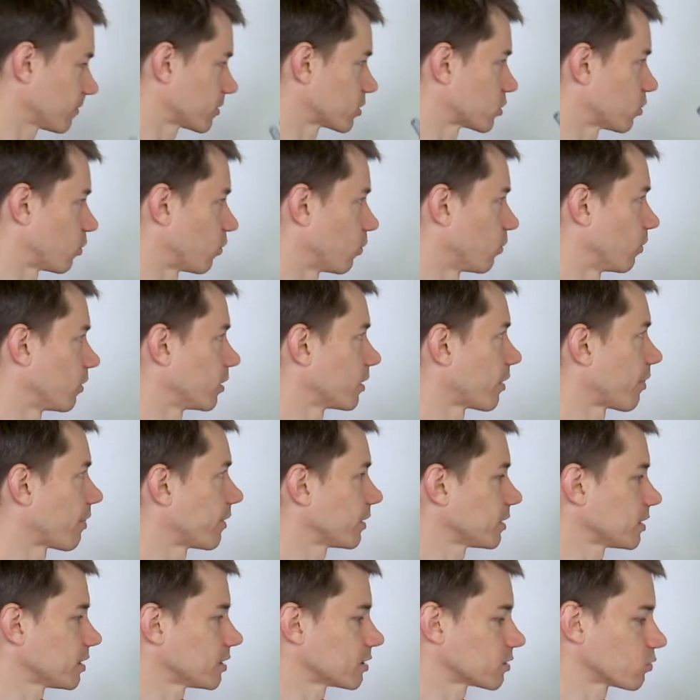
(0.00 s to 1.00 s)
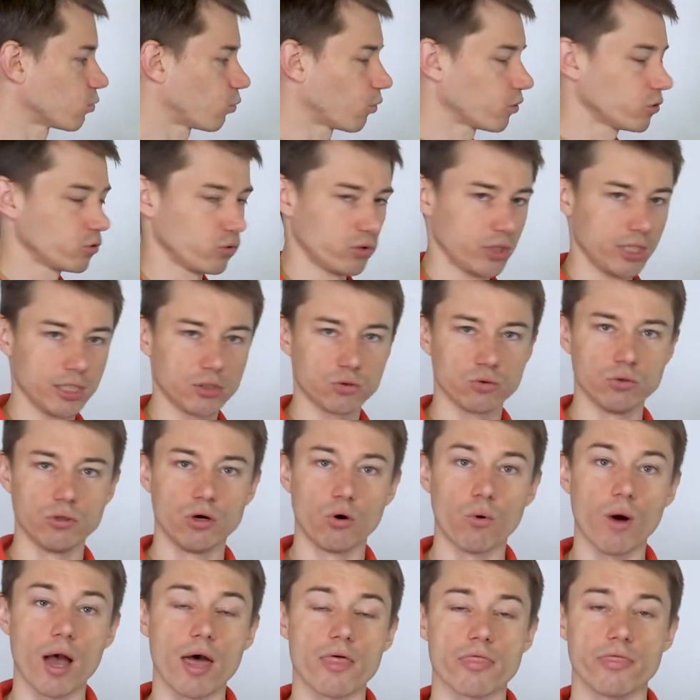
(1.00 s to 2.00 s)
So this is what you need to
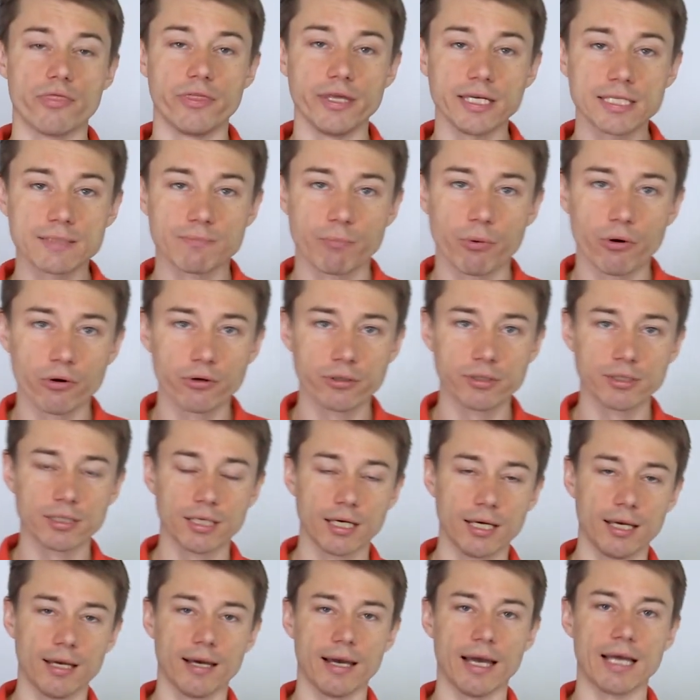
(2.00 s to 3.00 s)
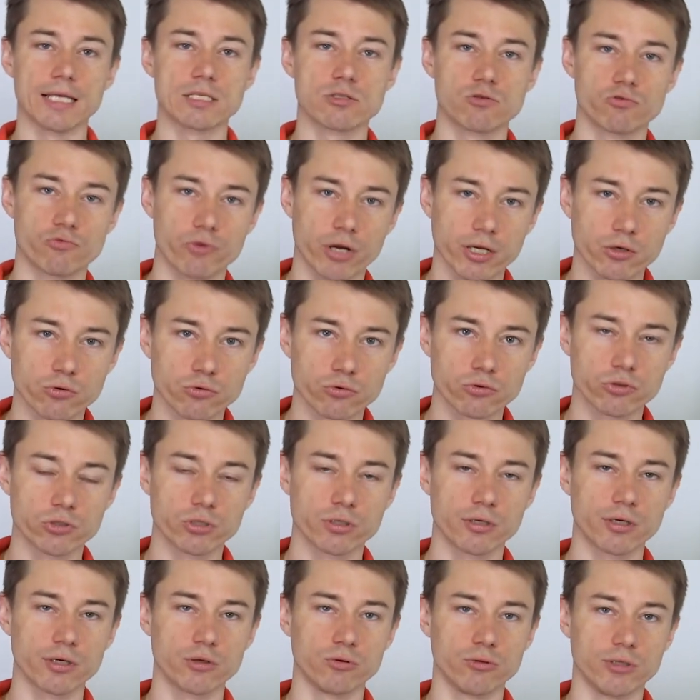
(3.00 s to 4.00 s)
know at this point. As a
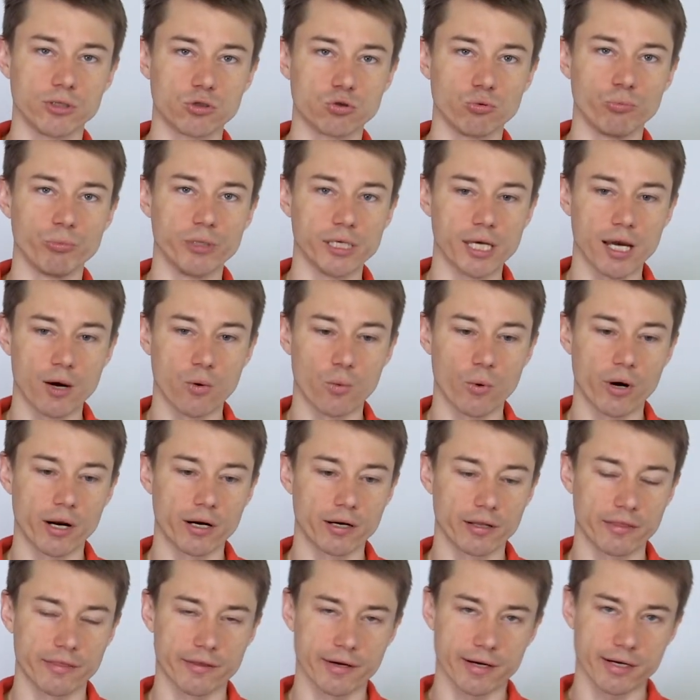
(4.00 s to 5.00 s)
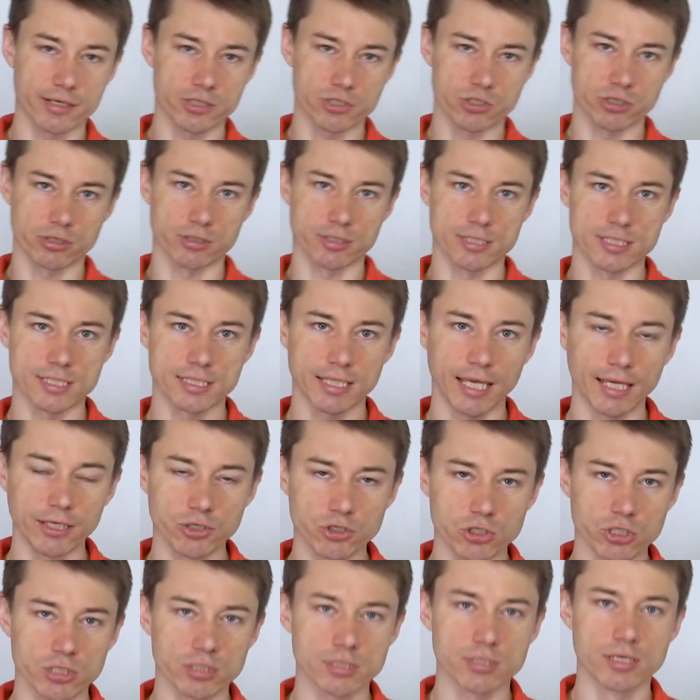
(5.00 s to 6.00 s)
recruiter, you need to be aware there are certain
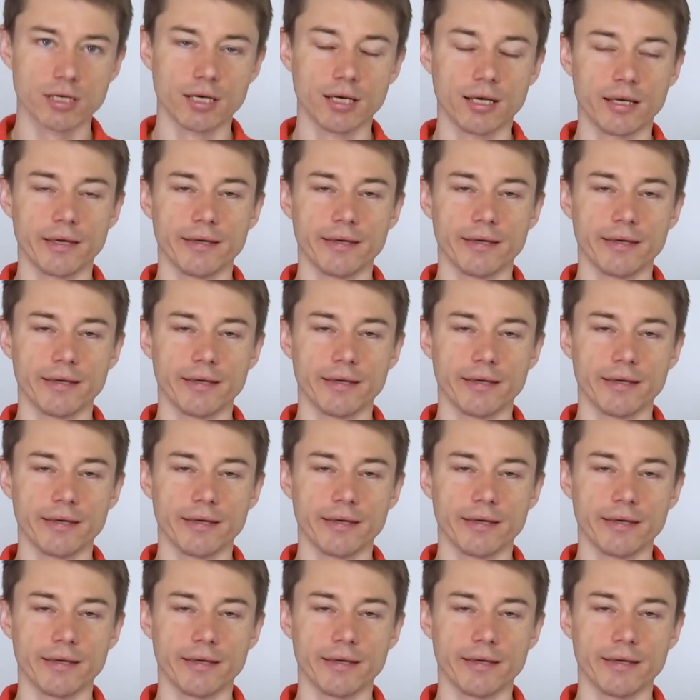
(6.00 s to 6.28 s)
stages.